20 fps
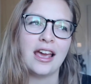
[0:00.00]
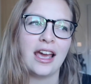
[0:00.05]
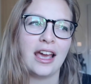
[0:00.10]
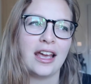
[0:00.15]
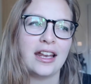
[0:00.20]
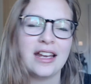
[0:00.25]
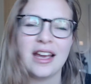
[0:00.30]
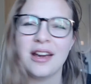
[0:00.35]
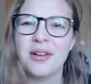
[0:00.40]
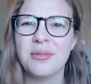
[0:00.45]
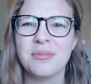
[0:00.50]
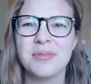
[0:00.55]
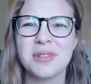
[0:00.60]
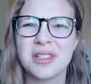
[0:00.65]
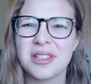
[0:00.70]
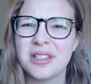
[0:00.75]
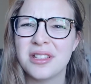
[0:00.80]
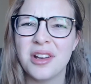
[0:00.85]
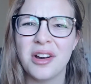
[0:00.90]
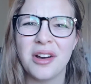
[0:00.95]
and now I'm
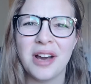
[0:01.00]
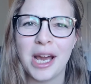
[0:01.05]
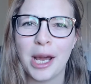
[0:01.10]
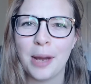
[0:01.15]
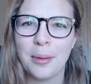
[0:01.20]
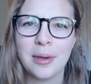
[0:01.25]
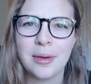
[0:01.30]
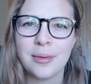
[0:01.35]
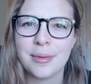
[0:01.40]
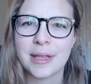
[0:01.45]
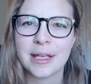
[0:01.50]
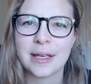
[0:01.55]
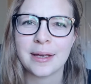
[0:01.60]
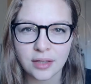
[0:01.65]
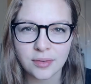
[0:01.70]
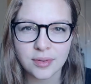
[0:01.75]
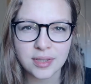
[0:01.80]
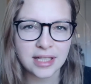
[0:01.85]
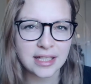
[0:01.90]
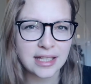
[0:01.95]
just not happy with it.
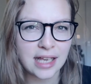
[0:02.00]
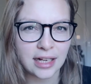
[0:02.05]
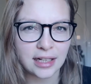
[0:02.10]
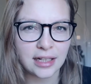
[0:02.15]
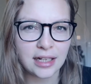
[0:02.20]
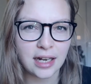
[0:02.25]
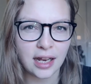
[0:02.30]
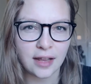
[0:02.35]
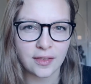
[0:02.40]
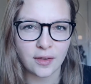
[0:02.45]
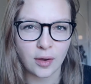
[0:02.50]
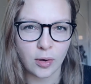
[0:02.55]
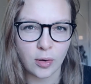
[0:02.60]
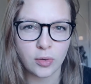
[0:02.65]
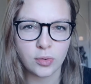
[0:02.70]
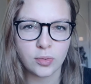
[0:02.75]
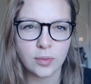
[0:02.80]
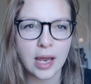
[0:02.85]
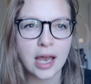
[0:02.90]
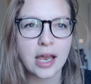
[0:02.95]
It was exactly like the
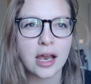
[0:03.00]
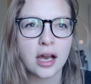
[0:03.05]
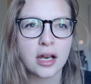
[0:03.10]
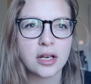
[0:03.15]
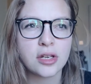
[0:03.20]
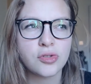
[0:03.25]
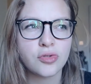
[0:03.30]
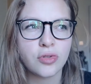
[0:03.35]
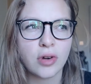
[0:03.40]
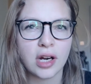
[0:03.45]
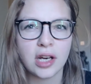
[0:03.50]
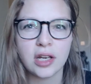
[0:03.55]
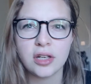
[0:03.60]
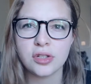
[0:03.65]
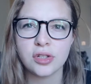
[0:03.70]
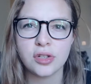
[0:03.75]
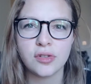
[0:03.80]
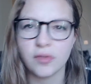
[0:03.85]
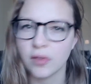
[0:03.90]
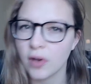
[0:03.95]
old way I'd try and
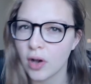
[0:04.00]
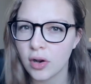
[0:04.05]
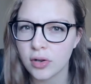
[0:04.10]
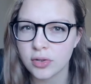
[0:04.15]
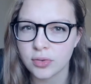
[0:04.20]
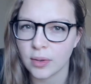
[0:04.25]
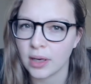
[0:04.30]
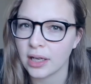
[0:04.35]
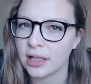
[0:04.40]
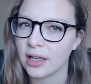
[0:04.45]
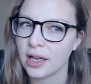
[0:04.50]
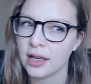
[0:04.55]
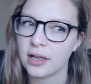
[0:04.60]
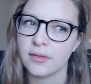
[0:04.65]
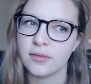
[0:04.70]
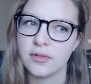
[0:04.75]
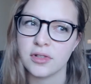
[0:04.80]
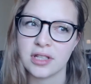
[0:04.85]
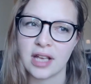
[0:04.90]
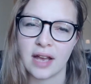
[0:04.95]
do vlogs, where I'd kind
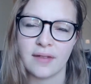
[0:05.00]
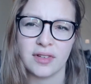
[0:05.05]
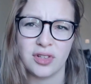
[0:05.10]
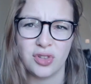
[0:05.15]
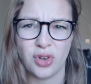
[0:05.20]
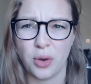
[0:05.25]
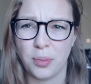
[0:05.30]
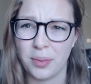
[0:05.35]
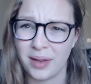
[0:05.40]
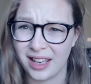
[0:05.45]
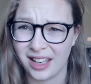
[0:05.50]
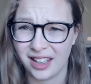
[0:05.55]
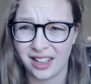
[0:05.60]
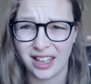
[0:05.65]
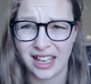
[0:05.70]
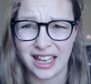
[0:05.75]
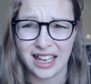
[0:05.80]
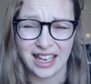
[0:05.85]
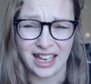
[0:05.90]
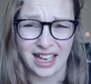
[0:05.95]
of just have a
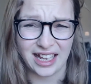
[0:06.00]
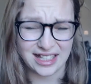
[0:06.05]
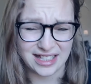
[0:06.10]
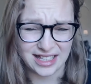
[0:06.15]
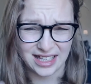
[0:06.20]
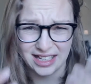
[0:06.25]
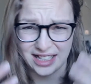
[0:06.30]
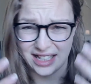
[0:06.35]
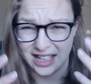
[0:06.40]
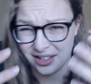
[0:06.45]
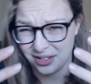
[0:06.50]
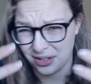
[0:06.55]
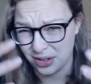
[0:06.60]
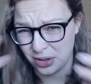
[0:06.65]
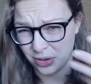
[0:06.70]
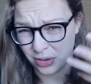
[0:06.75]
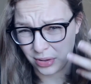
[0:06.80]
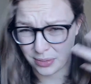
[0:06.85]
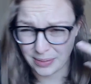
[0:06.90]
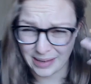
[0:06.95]
topic and sit down and
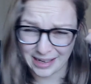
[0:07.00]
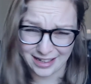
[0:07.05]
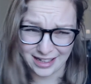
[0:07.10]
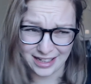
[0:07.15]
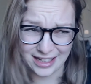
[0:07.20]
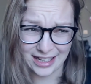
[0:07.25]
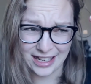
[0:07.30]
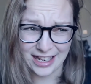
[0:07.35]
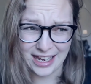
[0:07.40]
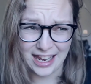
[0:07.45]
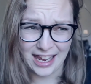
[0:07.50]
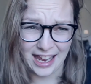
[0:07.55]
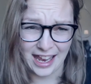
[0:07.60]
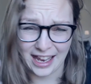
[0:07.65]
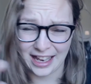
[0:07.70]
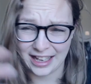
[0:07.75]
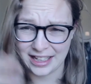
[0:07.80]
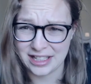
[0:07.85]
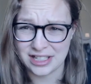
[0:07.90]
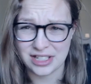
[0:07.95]
talk about it
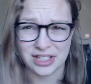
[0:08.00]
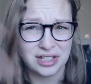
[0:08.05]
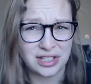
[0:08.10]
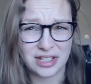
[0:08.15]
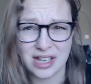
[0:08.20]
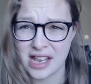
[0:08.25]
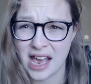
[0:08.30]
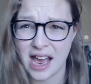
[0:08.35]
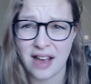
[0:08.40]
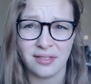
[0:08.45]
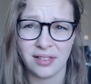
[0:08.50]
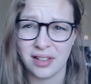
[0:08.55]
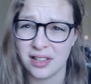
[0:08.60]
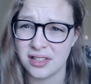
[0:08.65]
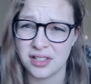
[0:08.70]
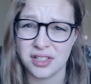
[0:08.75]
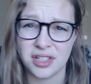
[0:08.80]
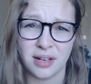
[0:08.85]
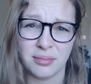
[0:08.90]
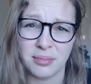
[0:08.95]
and just have
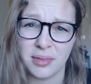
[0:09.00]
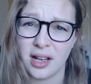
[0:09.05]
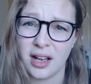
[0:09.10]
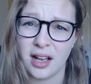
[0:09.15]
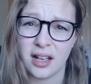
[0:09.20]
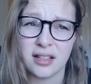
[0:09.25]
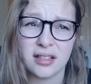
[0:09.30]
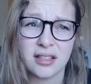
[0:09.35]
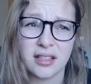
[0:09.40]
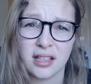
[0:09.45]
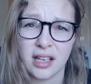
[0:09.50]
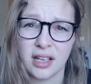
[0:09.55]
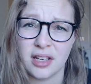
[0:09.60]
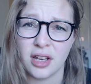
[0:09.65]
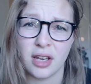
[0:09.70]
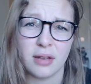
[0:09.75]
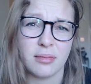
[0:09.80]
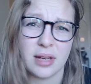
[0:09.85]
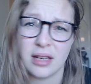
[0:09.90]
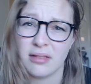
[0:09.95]
loads of jump cuts and
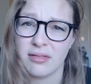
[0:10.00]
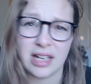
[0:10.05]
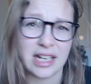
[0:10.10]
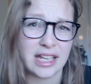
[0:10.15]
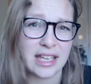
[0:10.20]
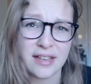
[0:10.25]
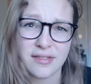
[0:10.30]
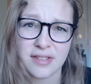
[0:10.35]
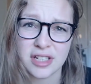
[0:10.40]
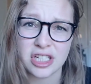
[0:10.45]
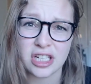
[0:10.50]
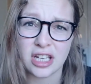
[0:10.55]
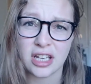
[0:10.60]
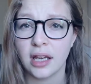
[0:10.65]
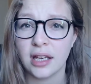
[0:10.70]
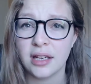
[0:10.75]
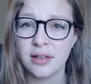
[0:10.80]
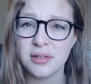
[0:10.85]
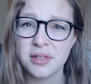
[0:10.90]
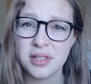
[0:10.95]
nobody really give a shit.
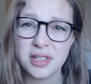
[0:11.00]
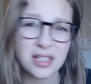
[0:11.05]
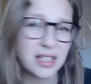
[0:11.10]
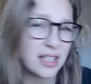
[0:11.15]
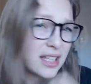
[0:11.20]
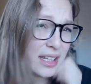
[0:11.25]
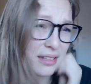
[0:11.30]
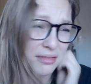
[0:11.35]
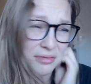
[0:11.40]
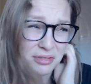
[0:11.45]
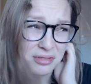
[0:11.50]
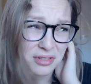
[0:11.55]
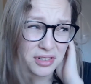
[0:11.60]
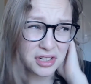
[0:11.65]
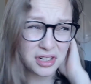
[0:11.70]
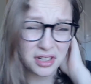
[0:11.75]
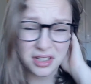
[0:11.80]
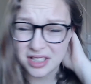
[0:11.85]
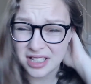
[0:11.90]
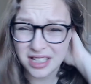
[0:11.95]
And it was just like
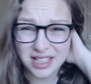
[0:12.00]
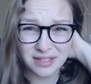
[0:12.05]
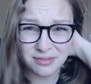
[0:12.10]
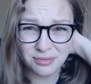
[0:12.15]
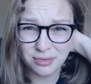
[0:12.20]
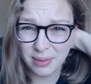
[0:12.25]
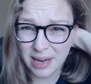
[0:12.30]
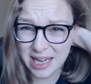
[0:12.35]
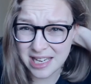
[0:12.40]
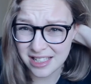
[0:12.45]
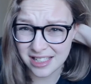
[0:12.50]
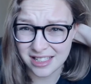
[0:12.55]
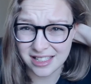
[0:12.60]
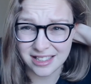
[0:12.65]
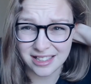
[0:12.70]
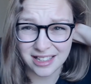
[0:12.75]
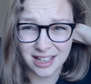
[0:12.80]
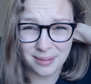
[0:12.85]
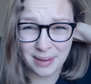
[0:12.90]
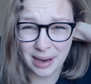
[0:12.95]
gratuitous
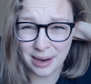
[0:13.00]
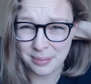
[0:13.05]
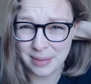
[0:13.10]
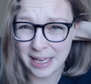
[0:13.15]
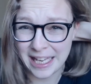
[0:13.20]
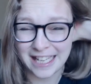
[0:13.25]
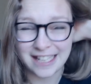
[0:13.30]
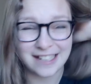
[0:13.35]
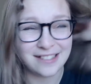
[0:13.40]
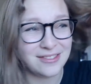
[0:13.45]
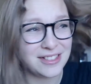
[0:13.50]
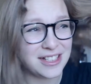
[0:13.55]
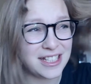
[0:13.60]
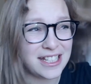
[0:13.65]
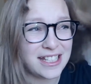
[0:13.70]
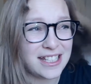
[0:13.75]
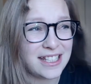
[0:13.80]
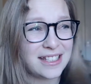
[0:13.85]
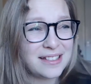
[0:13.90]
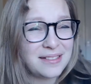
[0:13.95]
information about me, which
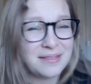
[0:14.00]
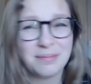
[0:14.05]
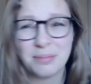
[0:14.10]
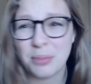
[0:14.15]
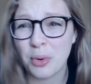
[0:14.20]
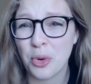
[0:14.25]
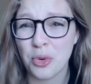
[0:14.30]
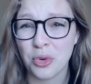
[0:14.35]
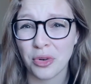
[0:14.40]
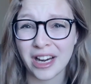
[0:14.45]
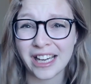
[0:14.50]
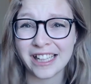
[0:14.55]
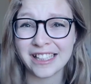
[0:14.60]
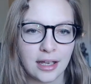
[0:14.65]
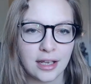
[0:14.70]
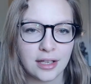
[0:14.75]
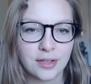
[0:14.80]
is boring.